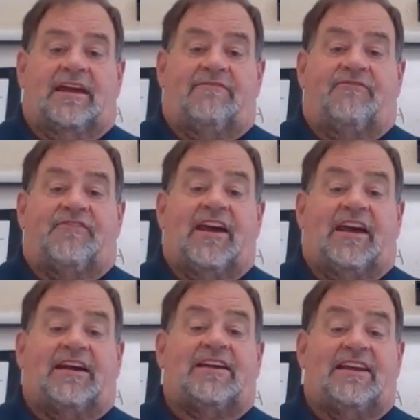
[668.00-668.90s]
If
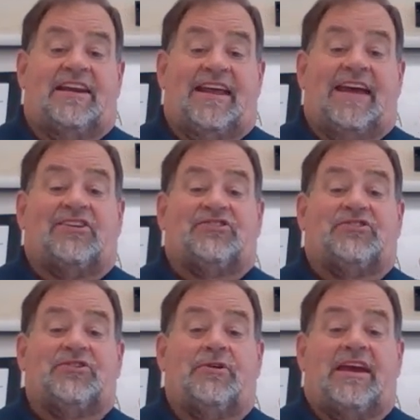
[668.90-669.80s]
it connects
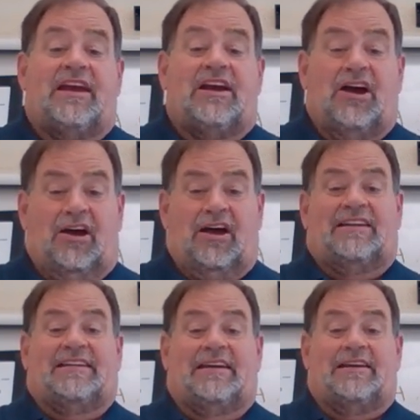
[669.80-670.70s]
to a
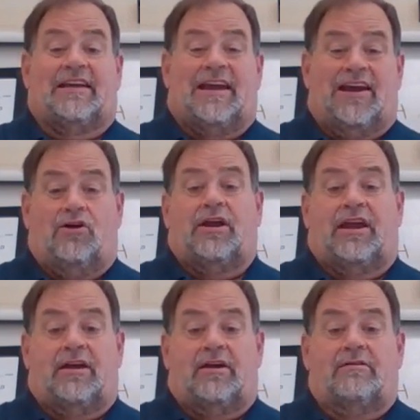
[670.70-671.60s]
content
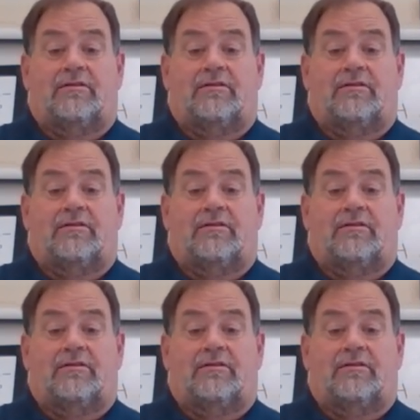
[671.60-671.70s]
area,